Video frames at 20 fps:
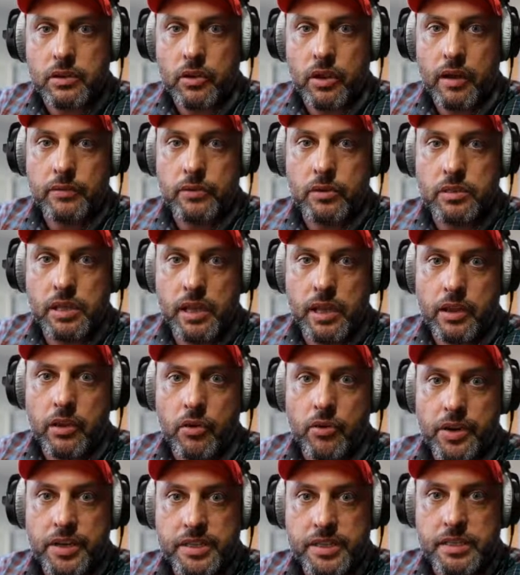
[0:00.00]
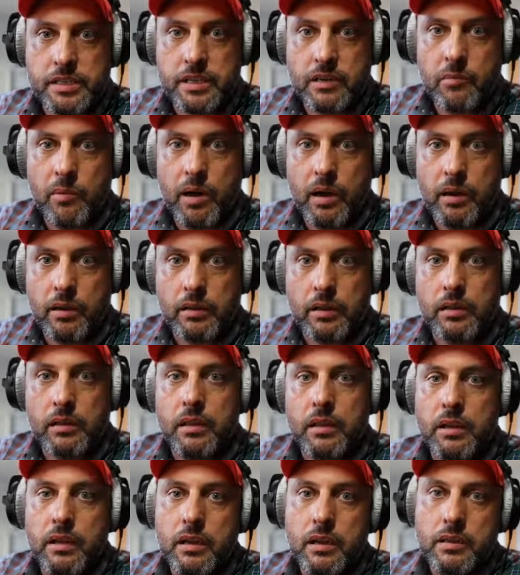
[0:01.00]
You have to take your existing model
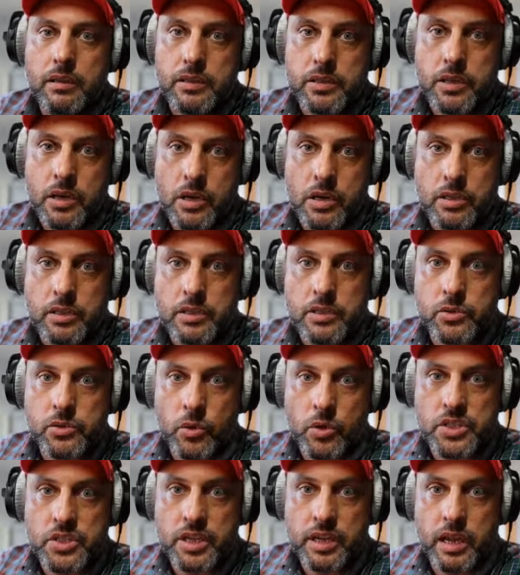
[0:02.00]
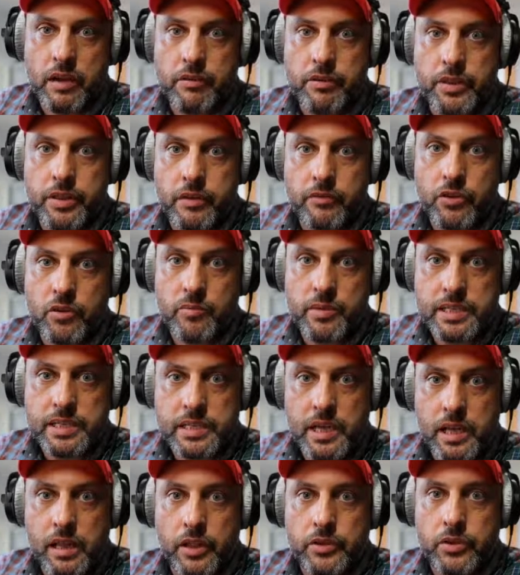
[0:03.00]
that's currently sourcing everything from
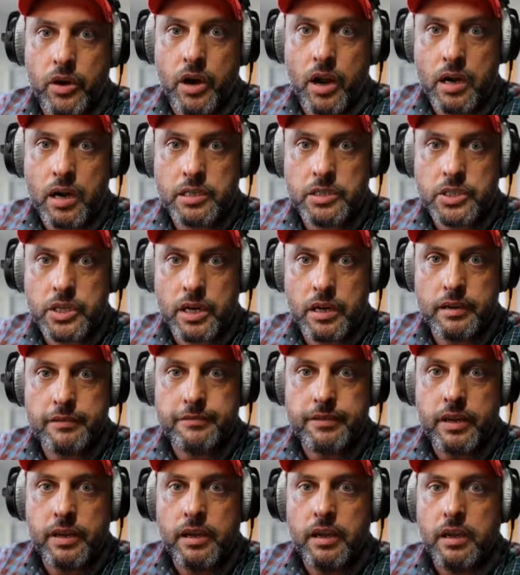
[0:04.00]
Excel and your hard drive,